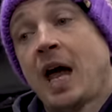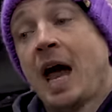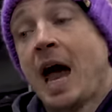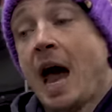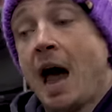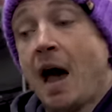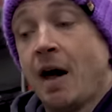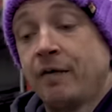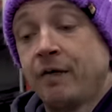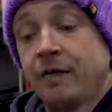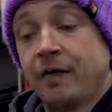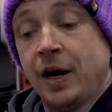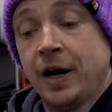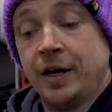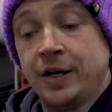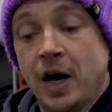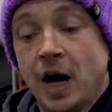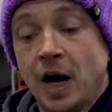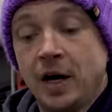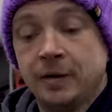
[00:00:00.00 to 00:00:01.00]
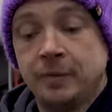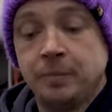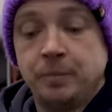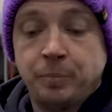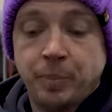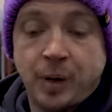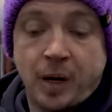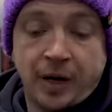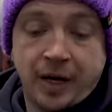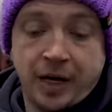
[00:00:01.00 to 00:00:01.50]
have an
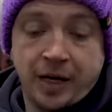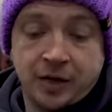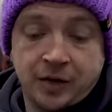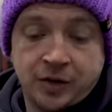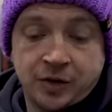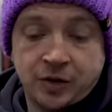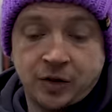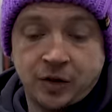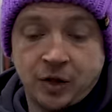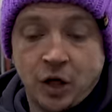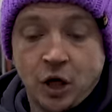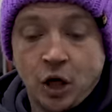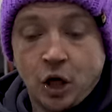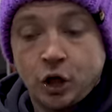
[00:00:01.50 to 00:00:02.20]
unbiased,